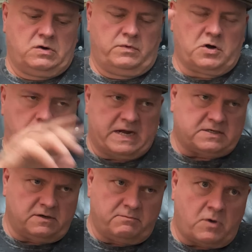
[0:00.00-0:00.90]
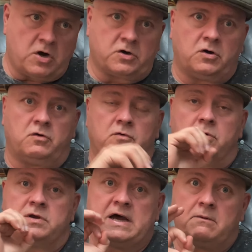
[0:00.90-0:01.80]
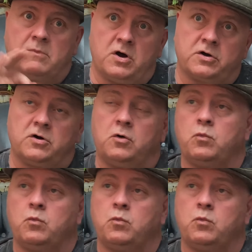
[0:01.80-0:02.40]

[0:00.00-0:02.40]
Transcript: We go back to Marco. Now, Marco,